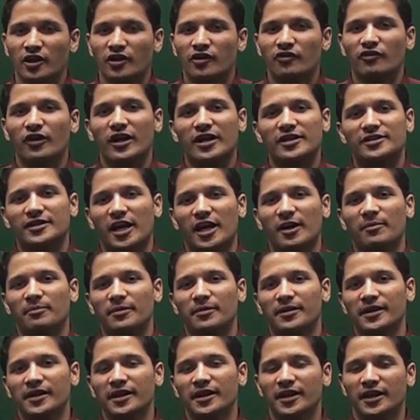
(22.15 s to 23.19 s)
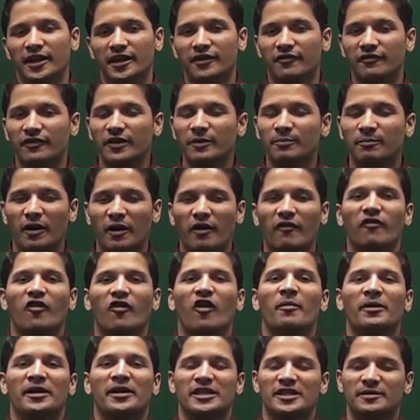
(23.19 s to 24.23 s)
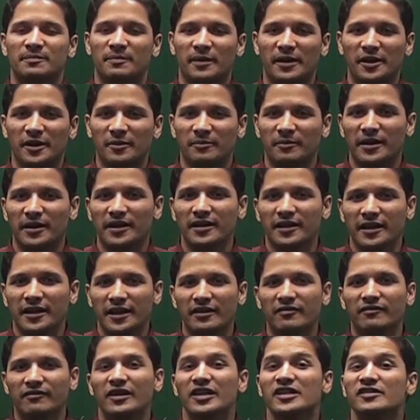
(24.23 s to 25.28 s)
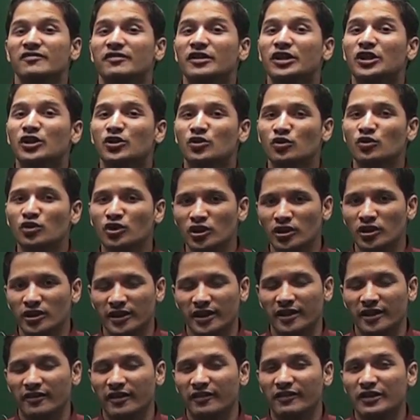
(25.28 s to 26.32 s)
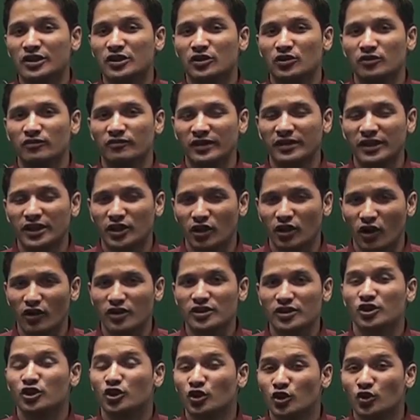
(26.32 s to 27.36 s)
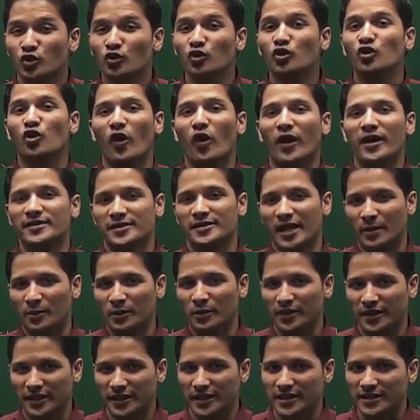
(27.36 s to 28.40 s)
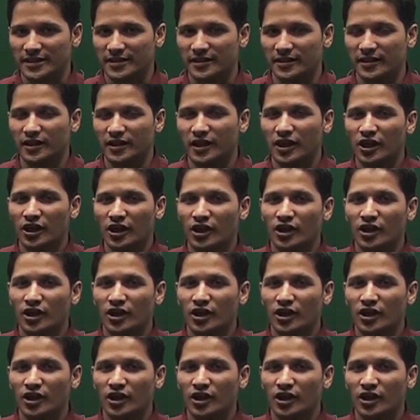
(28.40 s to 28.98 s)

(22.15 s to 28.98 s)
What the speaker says: For example, if we perform an experiment in which we toss two coins simultaneously.